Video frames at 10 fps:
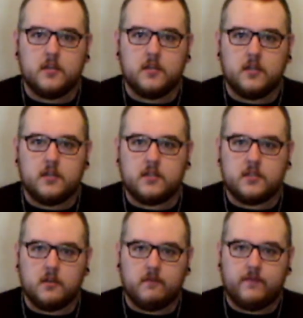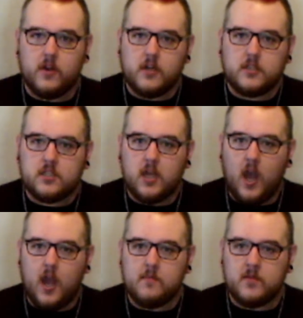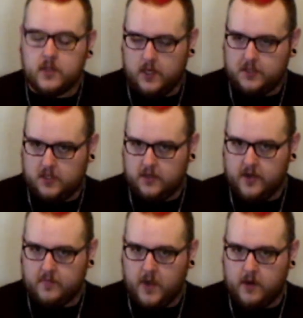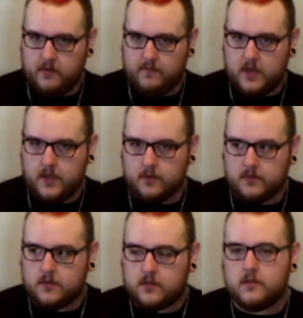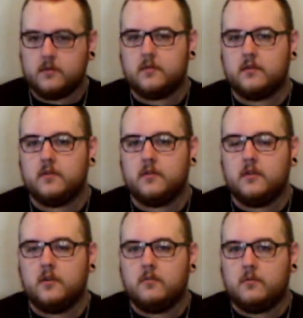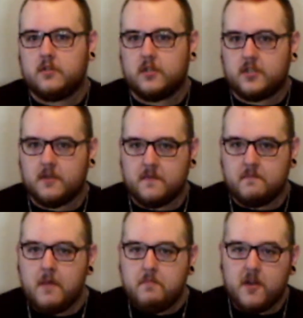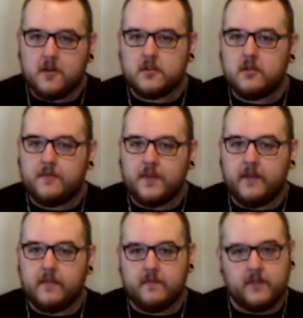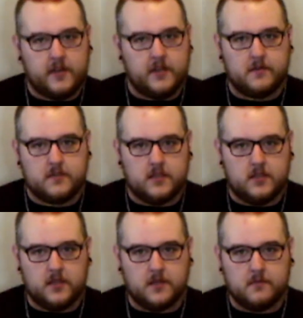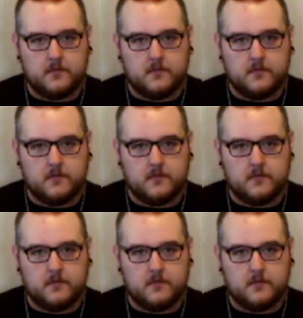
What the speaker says: This is the first time in the history of my reviews, which are some of my personal favorite videos to do.